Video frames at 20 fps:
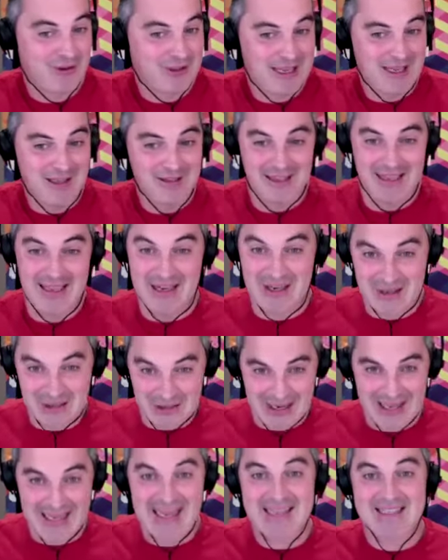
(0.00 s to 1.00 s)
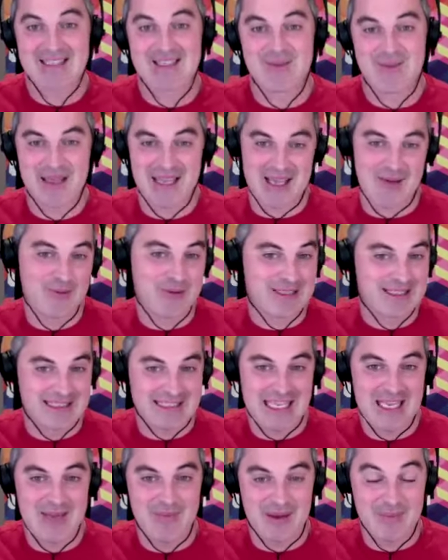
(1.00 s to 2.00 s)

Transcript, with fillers: health, it all has to begin with sleep.